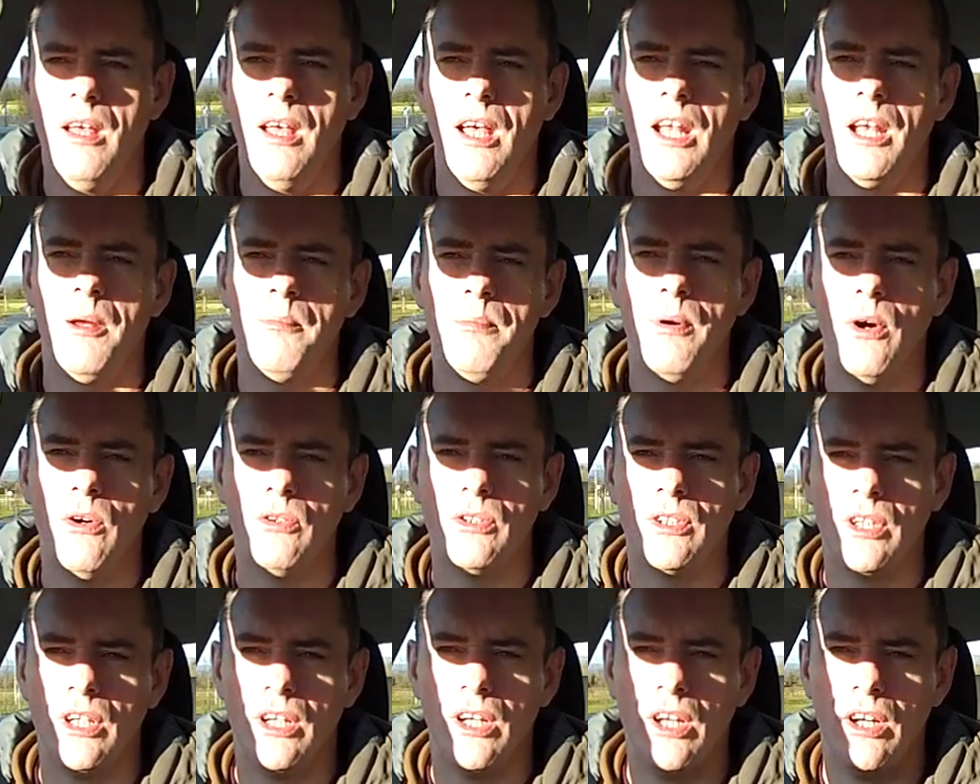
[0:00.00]
and I'm
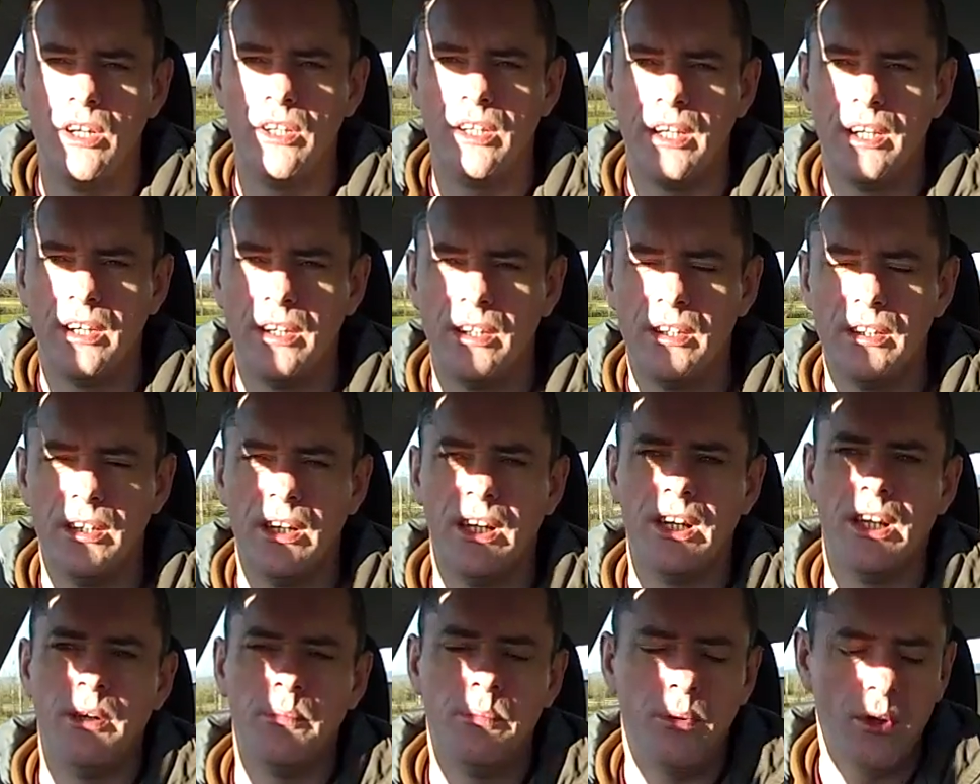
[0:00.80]
putting it along here
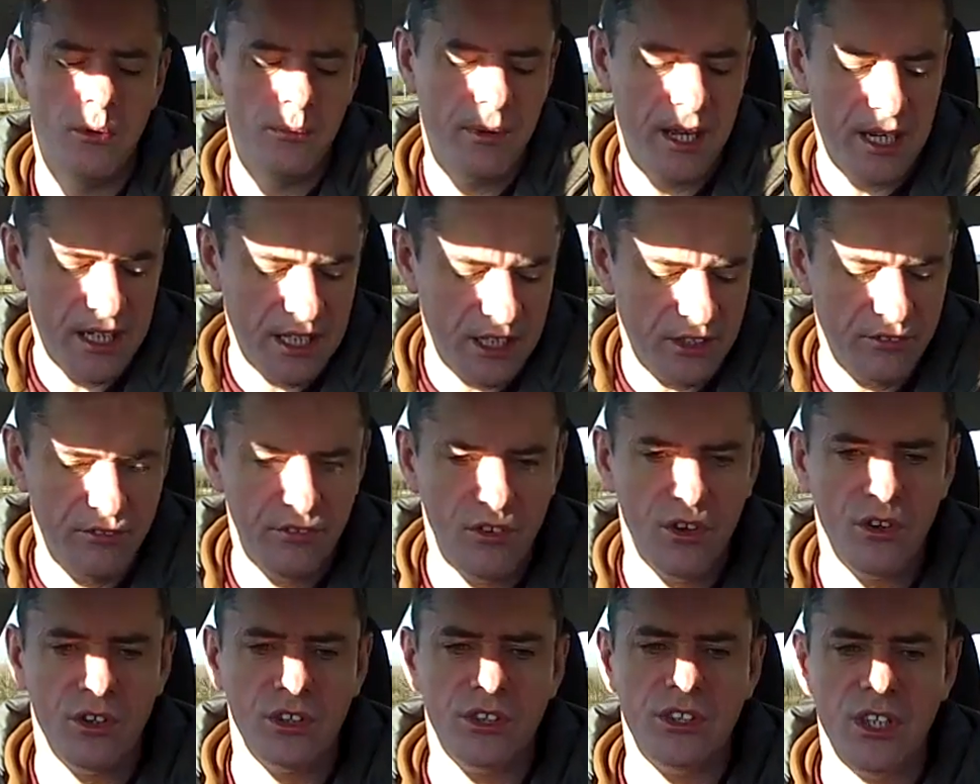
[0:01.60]
and I pull back into
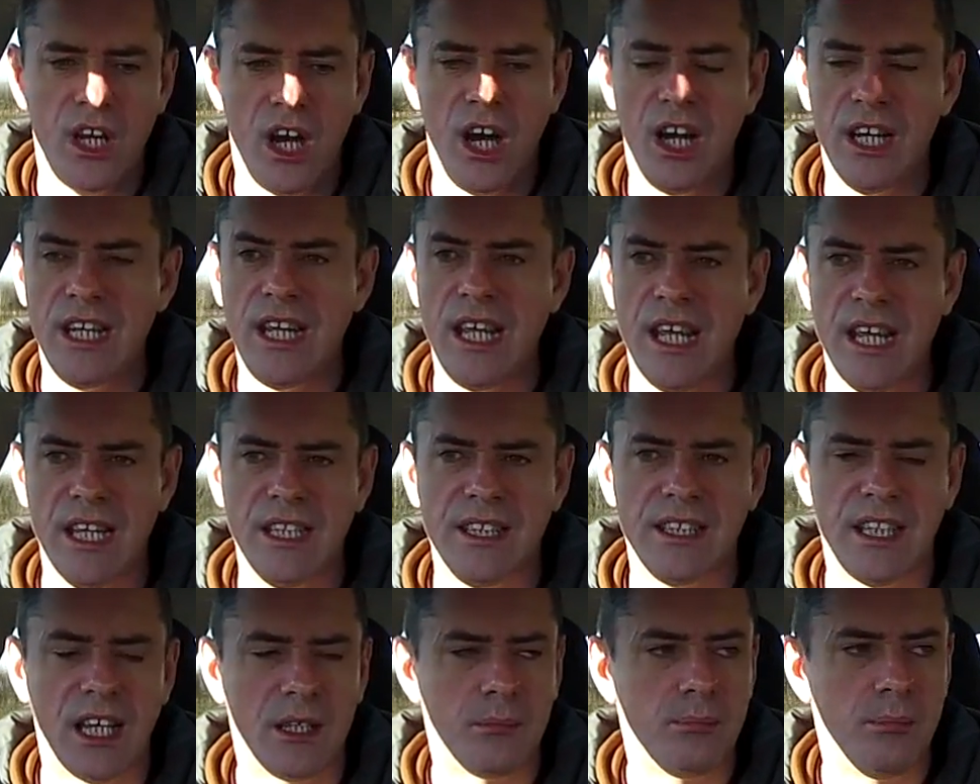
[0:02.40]
fourth, I
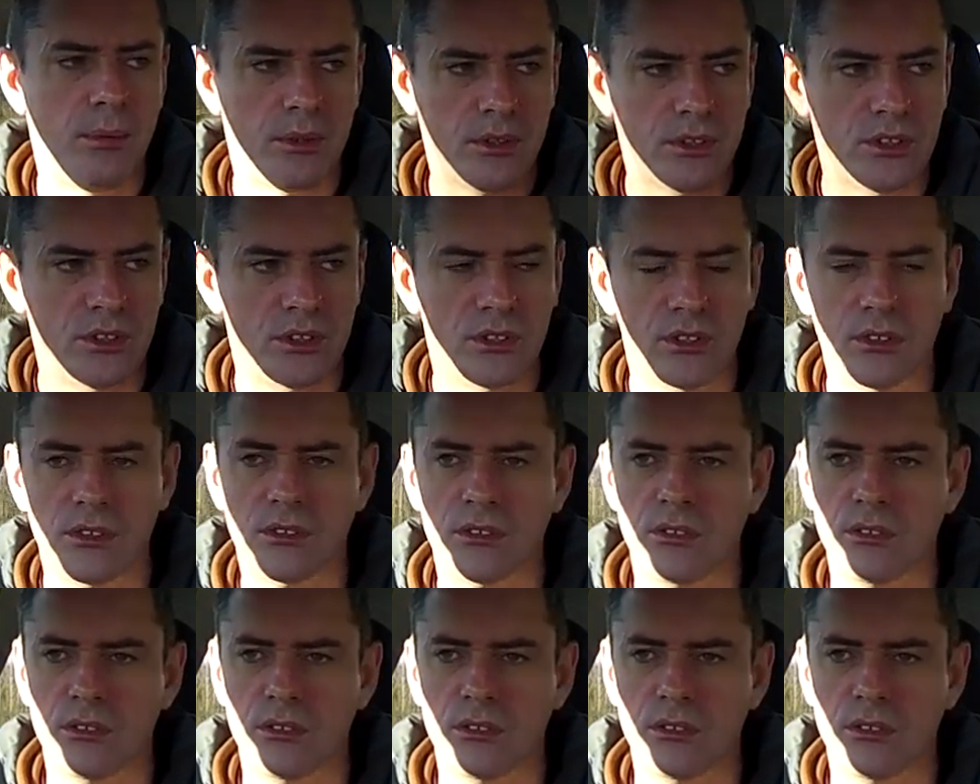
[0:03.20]
hit that button